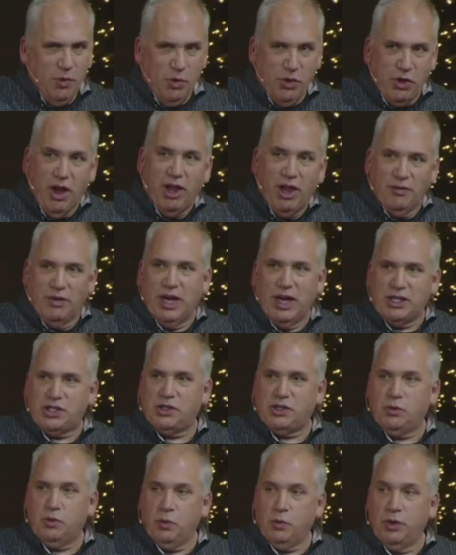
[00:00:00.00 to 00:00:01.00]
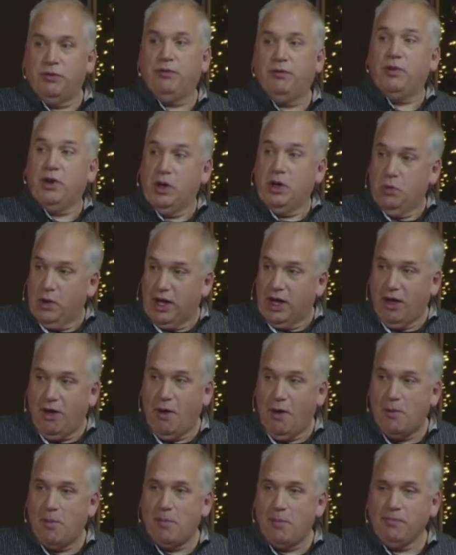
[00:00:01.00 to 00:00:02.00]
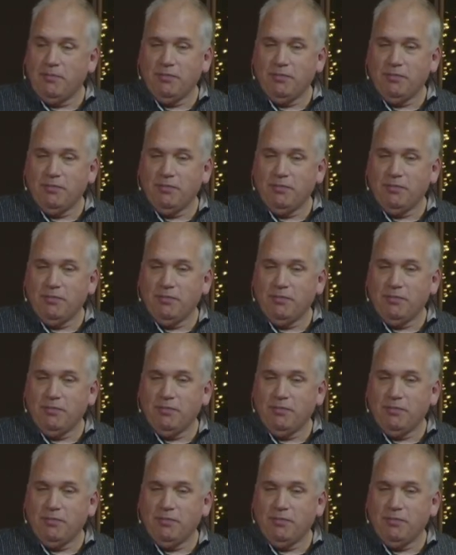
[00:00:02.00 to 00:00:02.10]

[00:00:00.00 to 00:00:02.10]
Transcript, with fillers: With all of us with free will